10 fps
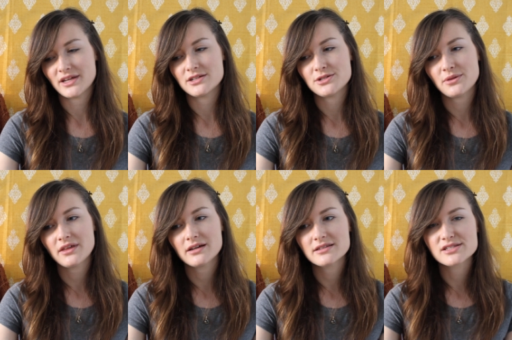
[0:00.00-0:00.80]
I do
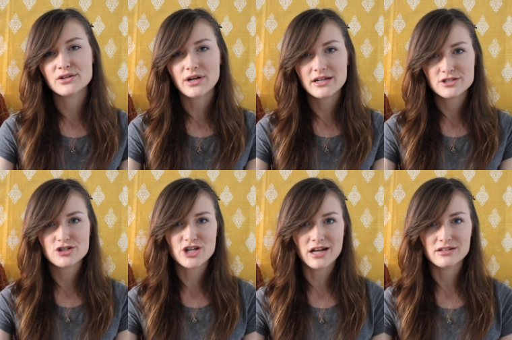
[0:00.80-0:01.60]
think it's great to
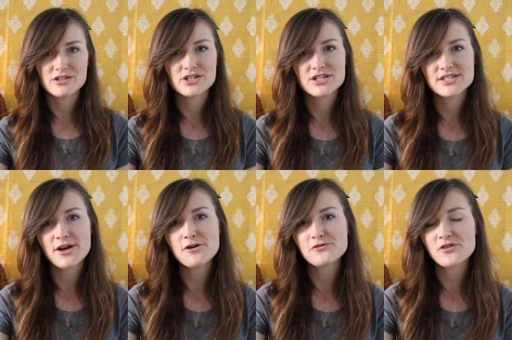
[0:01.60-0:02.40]
challenge
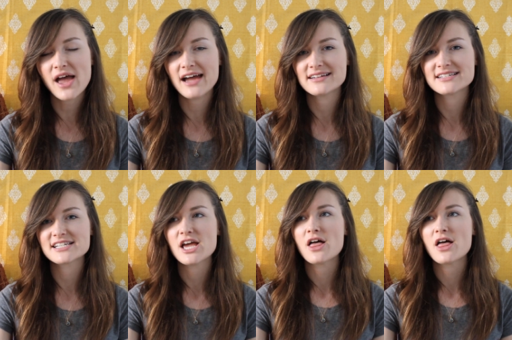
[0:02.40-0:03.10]
yourself, and